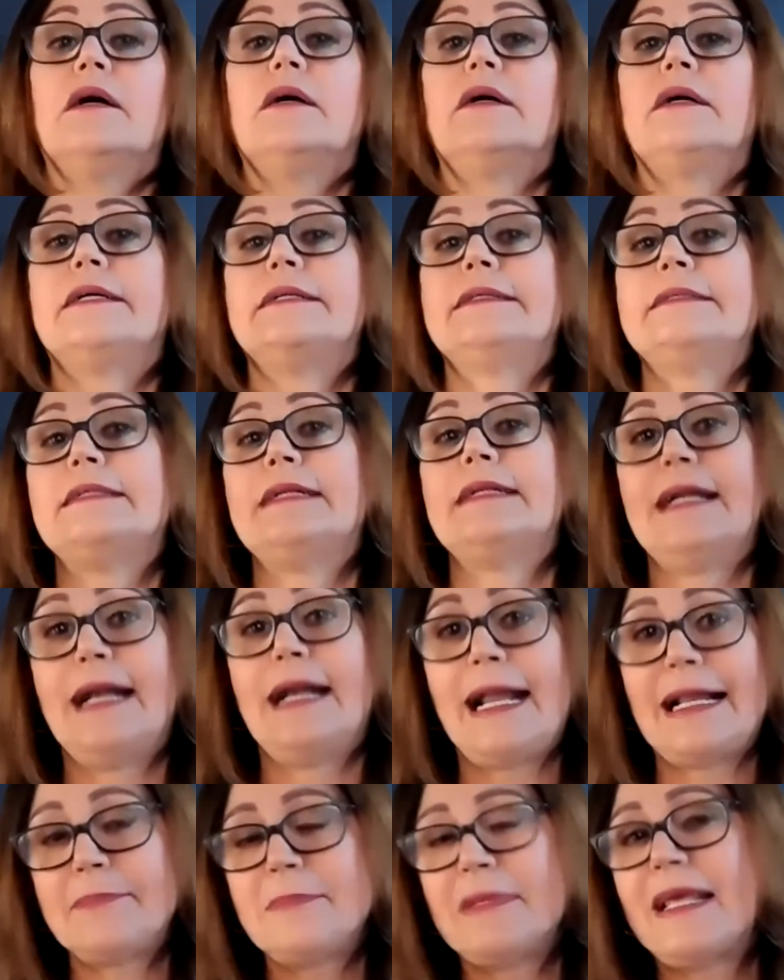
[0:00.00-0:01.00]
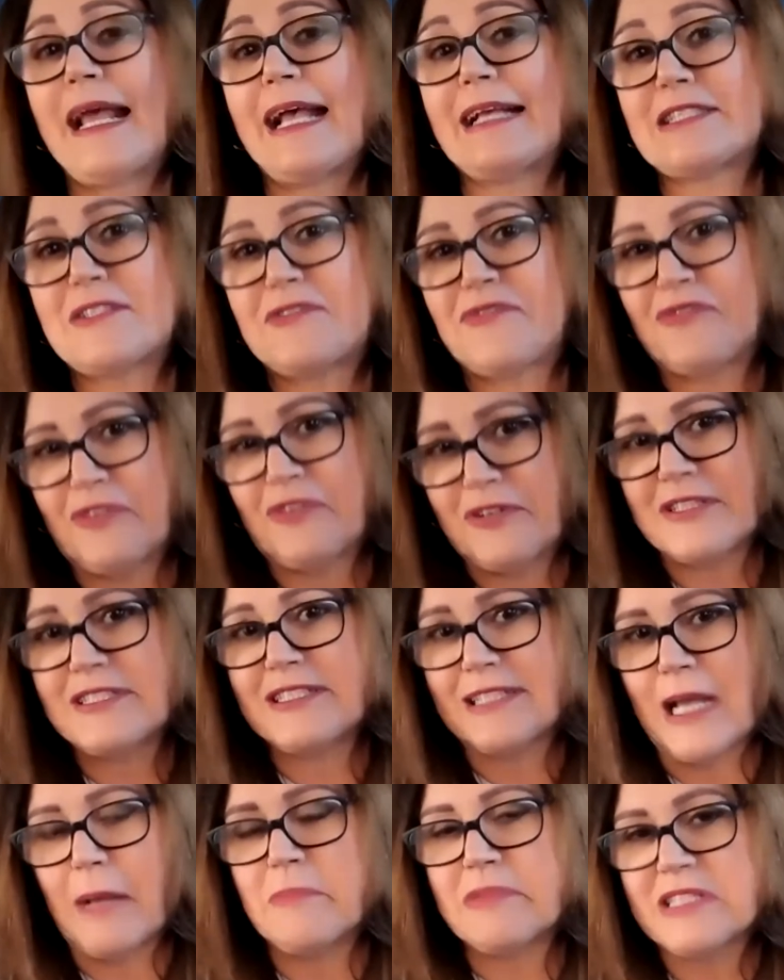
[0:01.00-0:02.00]
Let me ask for
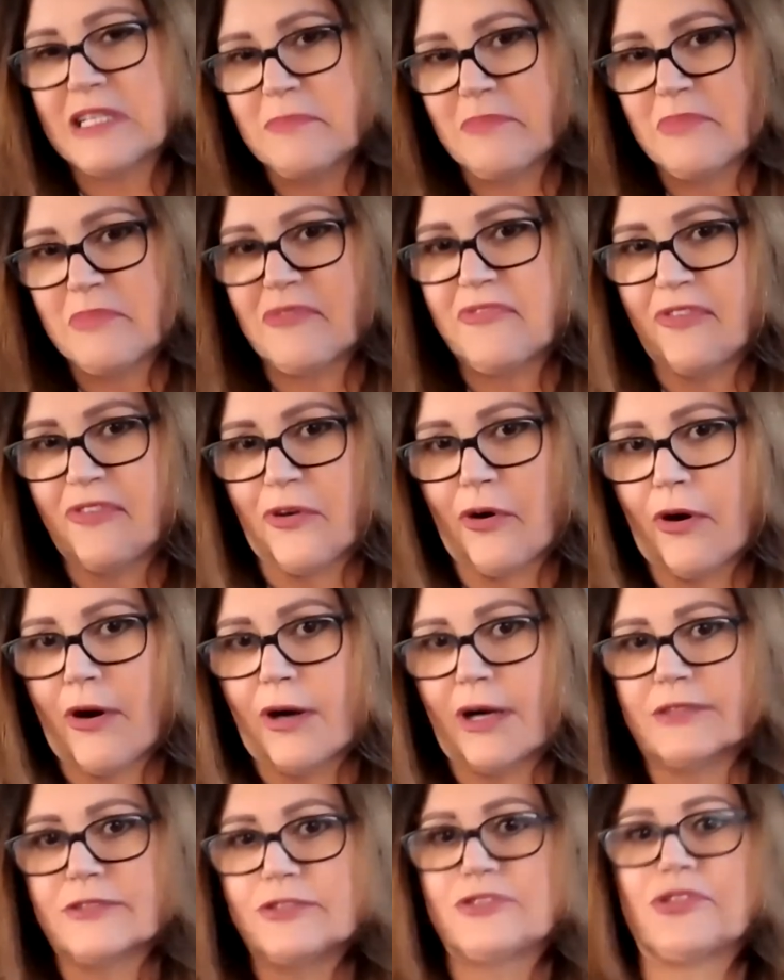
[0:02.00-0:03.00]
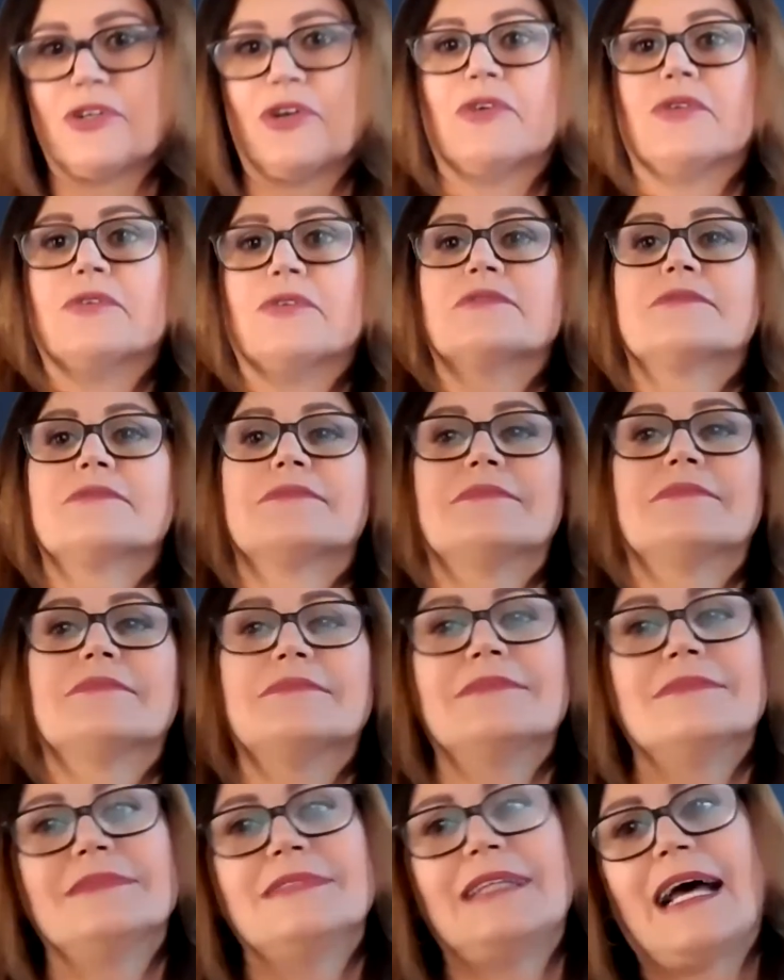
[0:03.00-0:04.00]
something before so
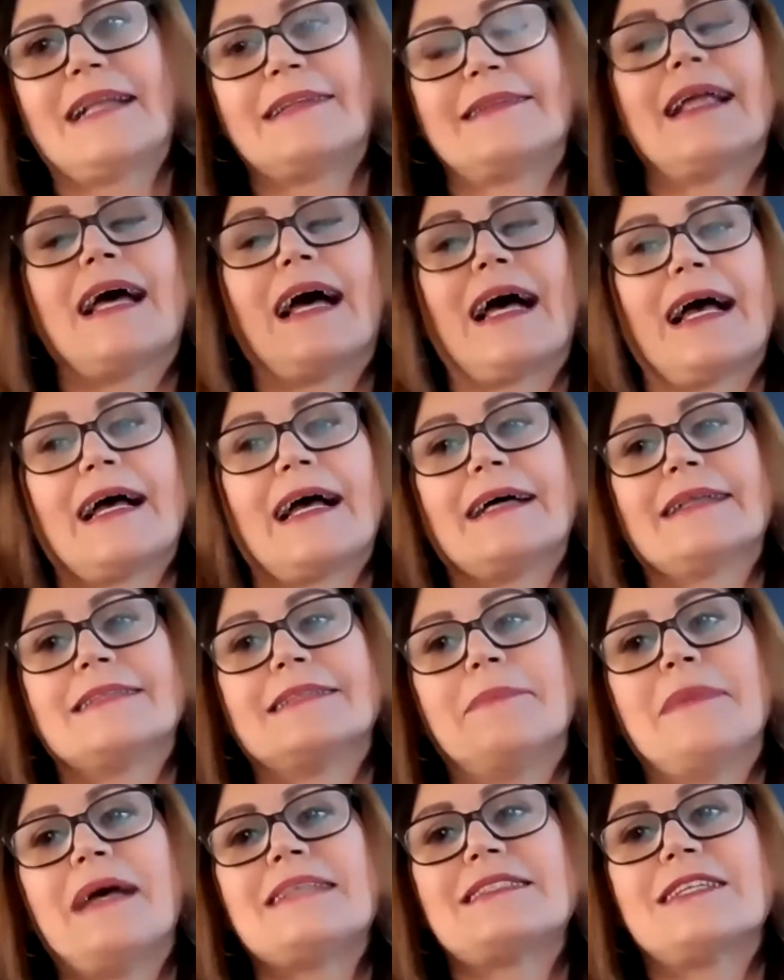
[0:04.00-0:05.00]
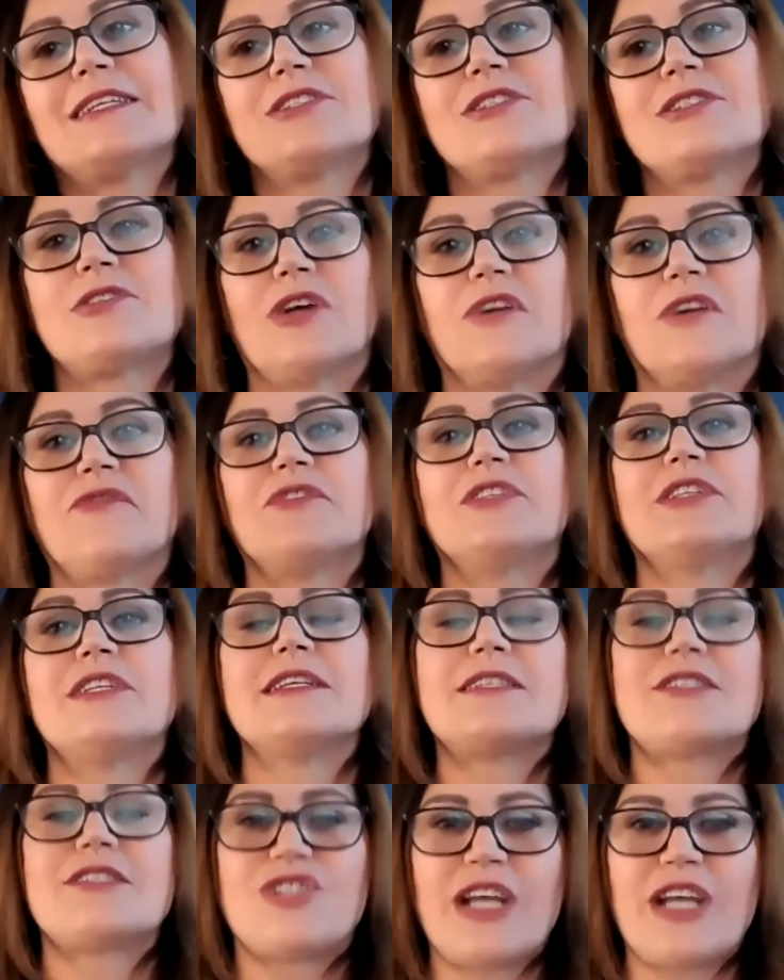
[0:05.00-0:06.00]
that the messages of
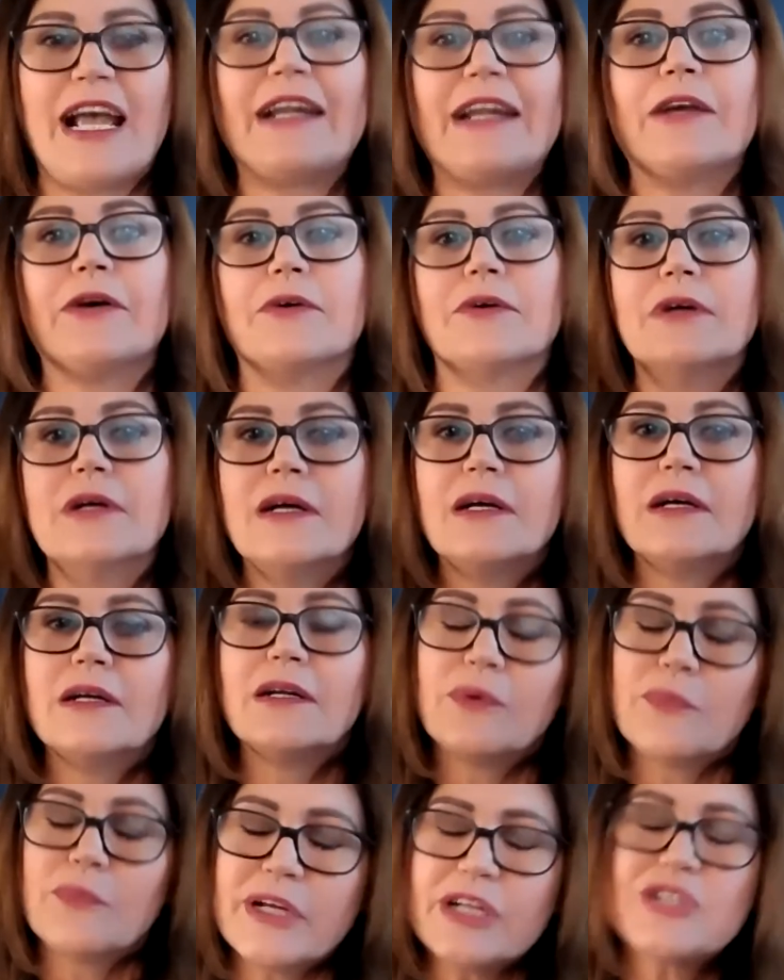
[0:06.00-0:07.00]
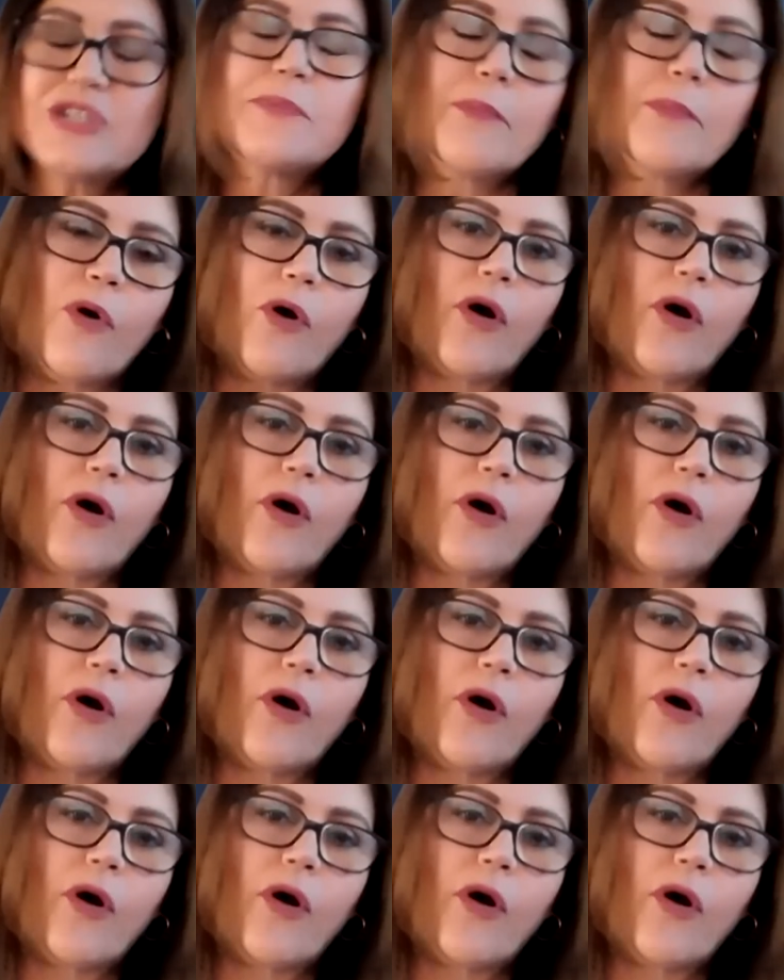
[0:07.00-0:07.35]
this channel reach